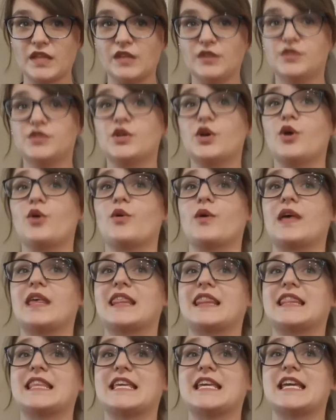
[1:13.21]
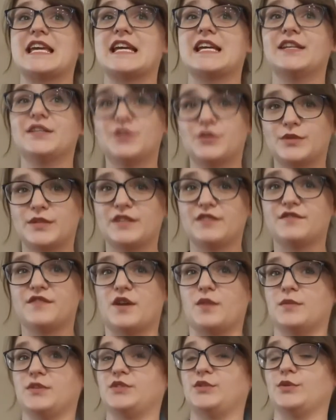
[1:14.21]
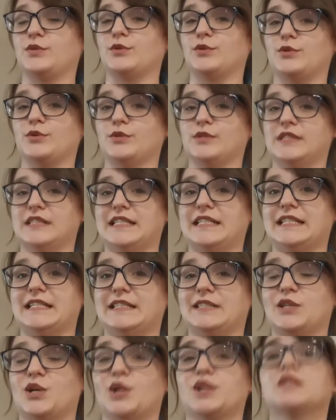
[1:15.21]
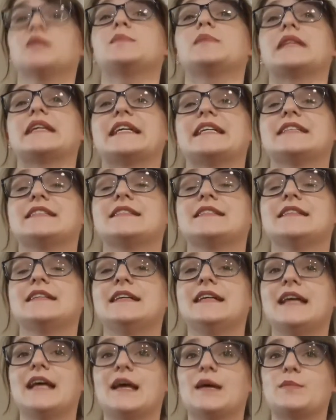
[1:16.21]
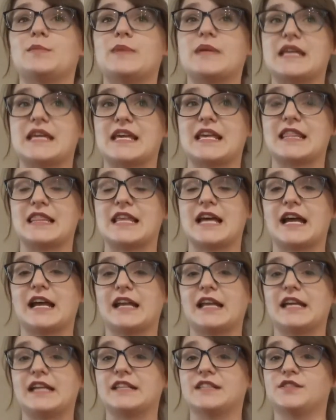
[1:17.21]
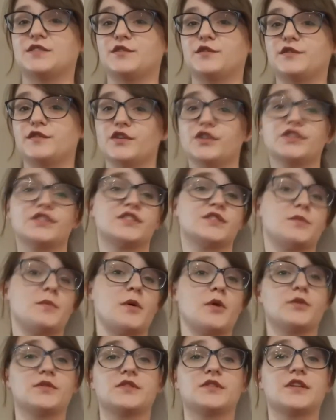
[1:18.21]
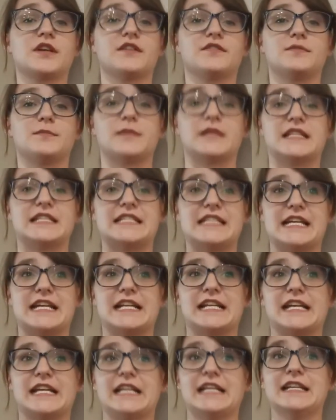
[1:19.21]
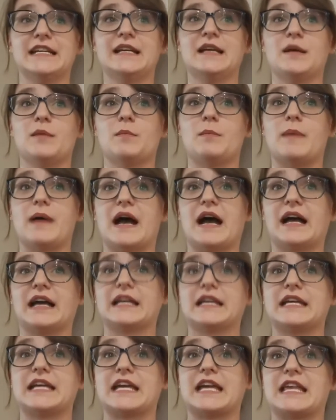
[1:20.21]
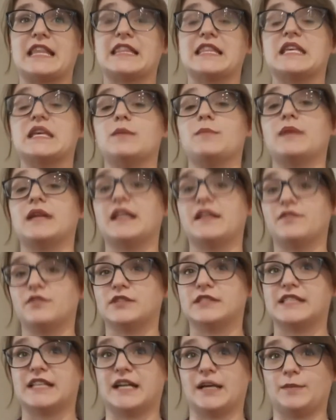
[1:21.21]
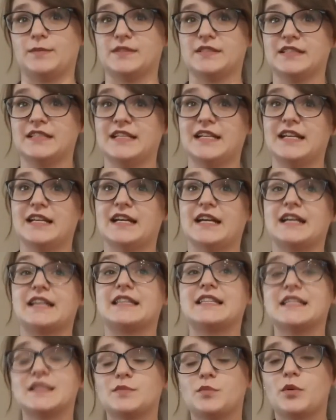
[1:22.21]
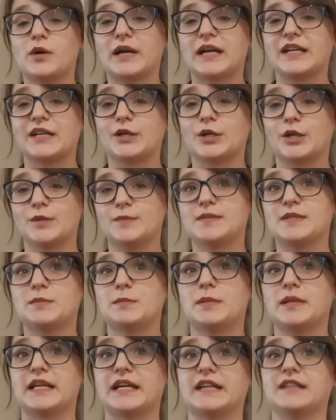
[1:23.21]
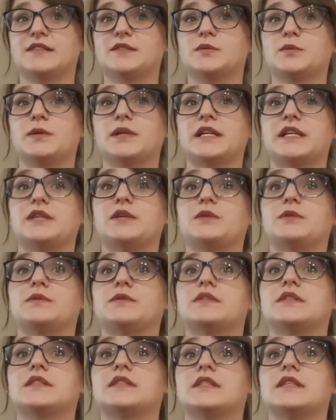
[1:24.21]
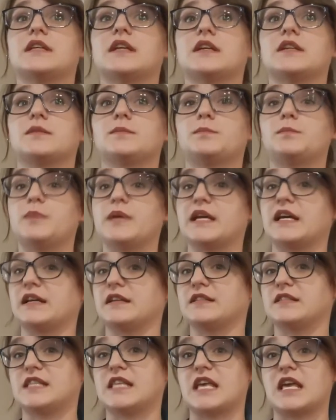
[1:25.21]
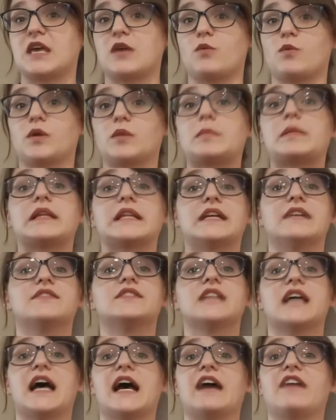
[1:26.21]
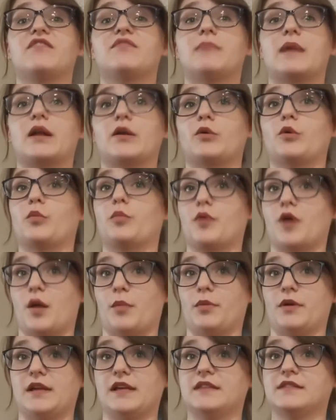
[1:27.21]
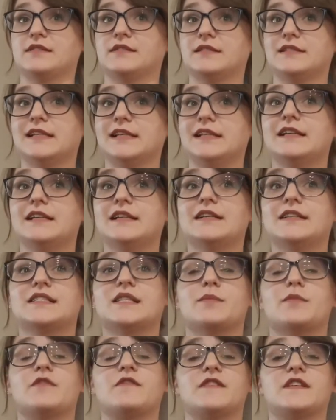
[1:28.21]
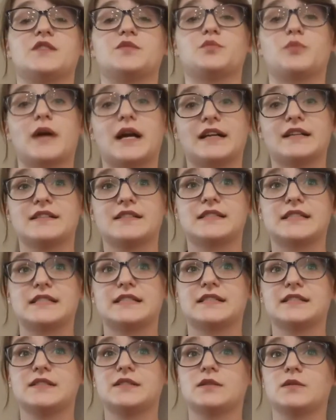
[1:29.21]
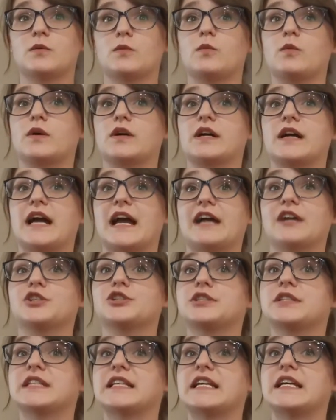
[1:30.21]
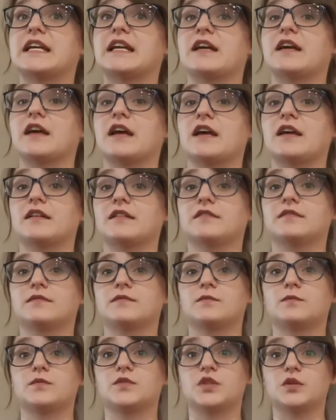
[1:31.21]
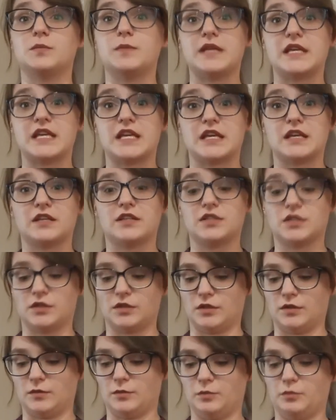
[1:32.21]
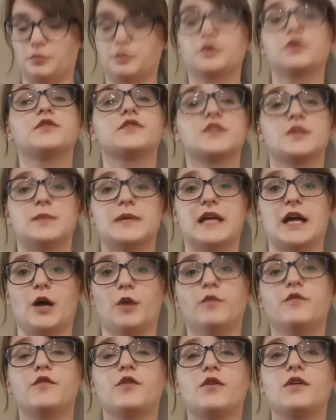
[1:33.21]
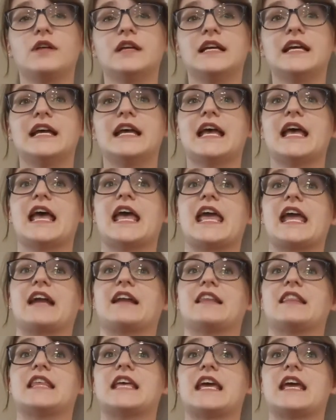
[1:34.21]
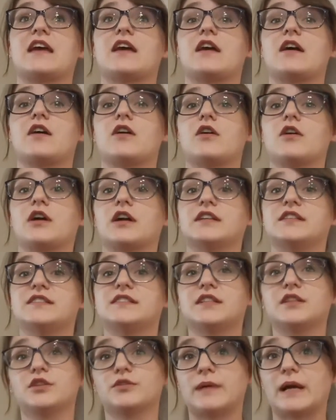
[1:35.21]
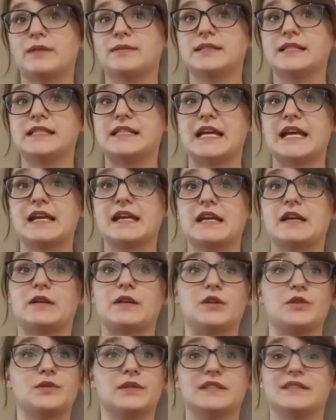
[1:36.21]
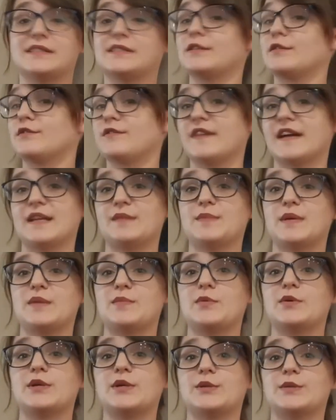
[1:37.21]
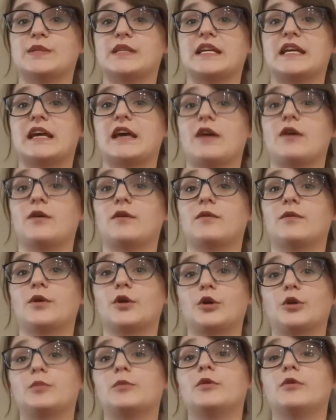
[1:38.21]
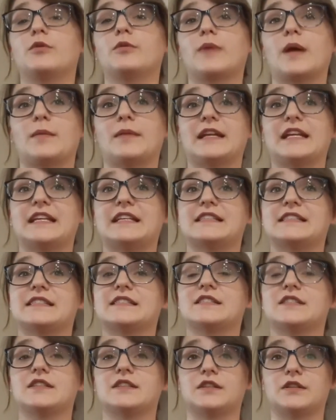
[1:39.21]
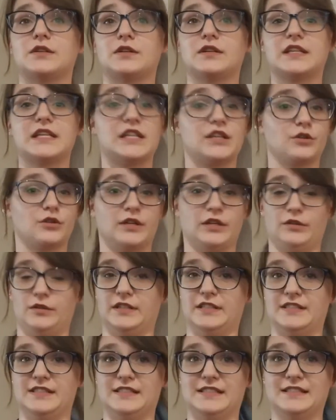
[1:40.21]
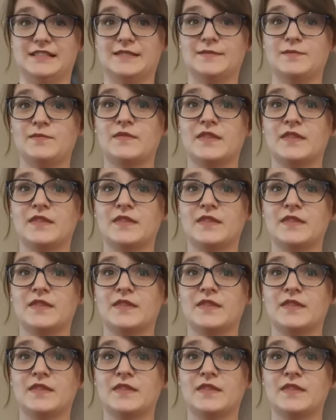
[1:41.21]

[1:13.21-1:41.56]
So the history of pharmaceuticals is hard to place, being that it's first supposed to have been dated back in the medieval times. At this point, herbs and plants were used because they were believed to have medical properties. Some of these practices were actually to prove to be helpful, and they are still around today, and you can still find people using herbal remedies to cure illnesses.